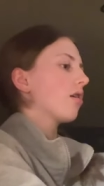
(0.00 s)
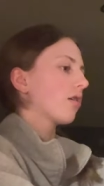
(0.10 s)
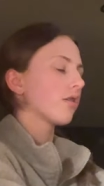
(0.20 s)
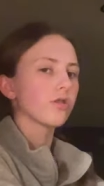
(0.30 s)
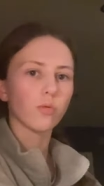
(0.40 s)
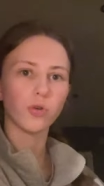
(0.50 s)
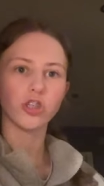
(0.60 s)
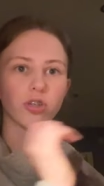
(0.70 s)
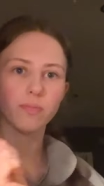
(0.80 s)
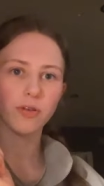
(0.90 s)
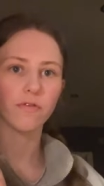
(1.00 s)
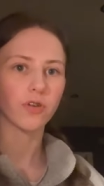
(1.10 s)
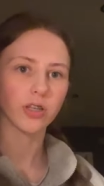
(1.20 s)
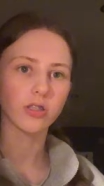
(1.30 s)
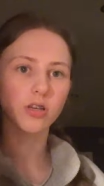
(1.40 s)
because we should be on
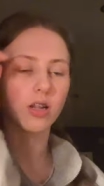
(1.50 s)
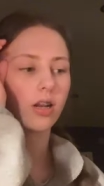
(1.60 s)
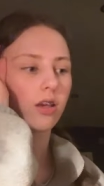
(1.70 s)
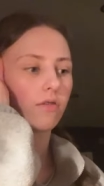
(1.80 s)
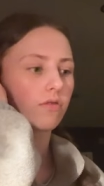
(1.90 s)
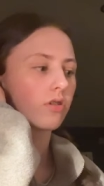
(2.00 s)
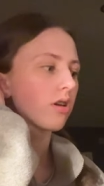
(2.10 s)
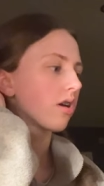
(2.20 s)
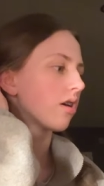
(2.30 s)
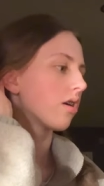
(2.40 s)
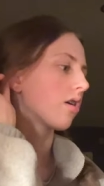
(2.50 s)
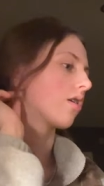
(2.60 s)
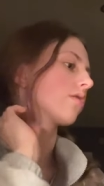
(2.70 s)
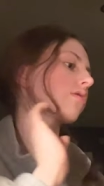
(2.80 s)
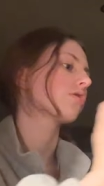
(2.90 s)
freaking study leave.
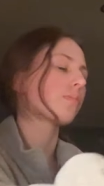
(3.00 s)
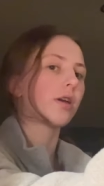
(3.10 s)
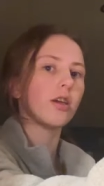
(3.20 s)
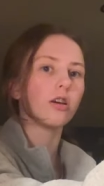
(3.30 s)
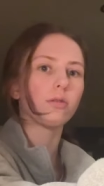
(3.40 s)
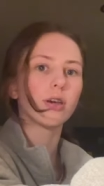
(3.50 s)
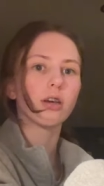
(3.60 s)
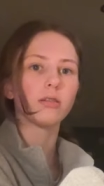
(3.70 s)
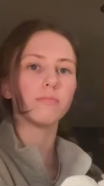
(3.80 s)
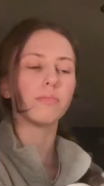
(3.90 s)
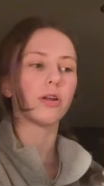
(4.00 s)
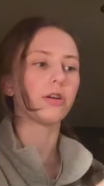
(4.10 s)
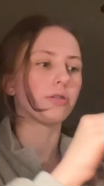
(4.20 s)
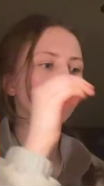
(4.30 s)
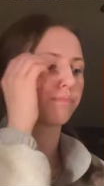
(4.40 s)
It's such a pain going in, but
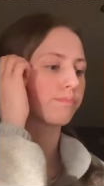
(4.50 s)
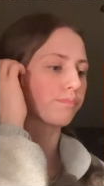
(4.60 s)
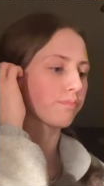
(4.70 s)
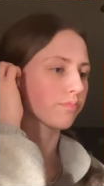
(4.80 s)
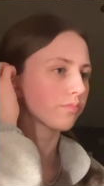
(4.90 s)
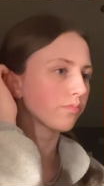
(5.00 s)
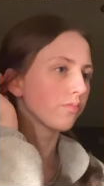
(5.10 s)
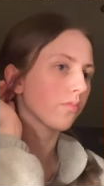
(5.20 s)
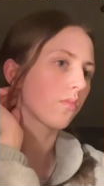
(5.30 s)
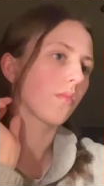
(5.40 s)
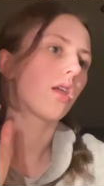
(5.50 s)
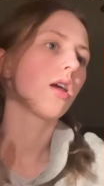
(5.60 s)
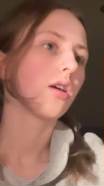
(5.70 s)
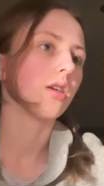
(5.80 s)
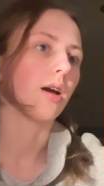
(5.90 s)
um,
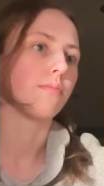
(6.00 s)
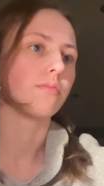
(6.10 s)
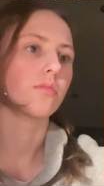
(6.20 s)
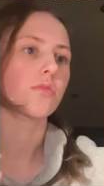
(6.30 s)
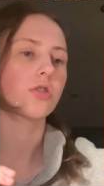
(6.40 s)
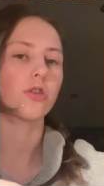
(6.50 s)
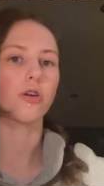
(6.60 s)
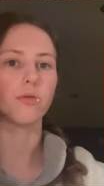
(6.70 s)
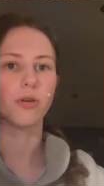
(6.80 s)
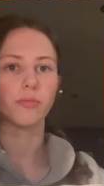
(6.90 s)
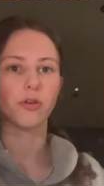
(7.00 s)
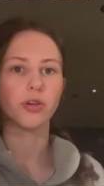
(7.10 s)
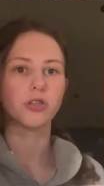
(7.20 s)
yeah, so I'm doing